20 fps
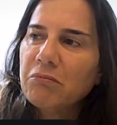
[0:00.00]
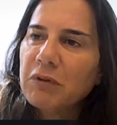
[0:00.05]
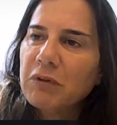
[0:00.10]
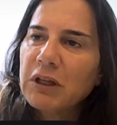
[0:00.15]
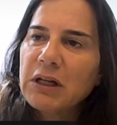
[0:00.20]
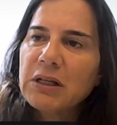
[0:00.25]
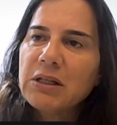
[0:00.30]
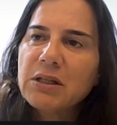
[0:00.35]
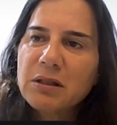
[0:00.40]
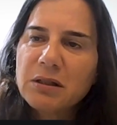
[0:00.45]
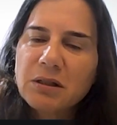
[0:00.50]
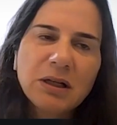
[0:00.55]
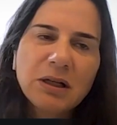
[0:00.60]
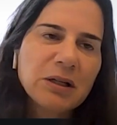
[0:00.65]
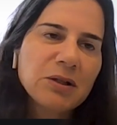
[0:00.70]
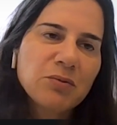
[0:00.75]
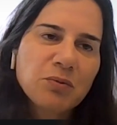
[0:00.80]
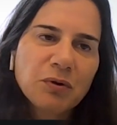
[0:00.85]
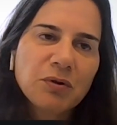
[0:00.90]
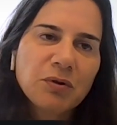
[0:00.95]
that's
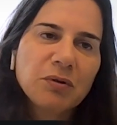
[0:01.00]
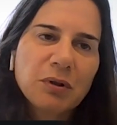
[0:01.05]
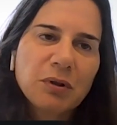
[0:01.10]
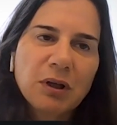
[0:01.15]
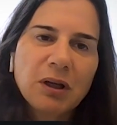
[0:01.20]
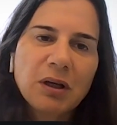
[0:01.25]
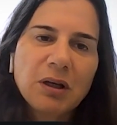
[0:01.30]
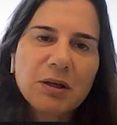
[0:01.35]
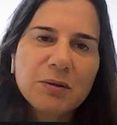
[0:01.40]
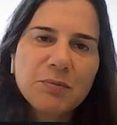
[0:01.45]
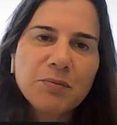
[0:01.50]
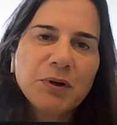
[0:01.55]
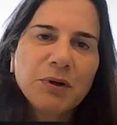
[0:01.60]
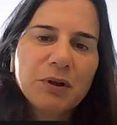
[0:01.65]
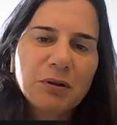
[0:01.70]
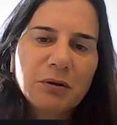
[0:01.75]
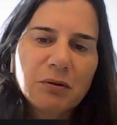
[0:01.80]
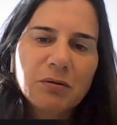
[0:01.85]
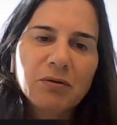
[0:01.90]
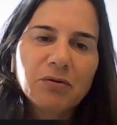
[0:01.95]
what has
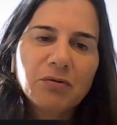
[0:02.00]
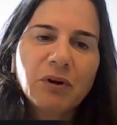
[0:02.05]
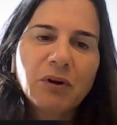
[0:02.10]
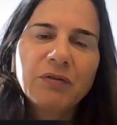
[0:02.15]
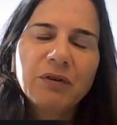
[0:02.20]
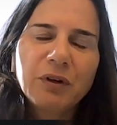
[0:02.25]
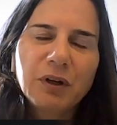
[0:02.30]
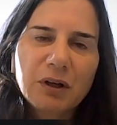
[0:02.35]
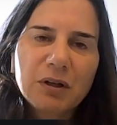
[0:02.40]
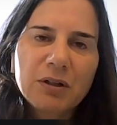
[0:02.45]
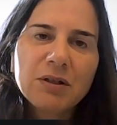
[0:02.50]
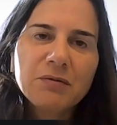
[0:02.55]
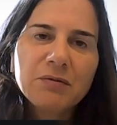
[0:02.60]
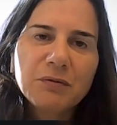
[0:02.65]
been driving us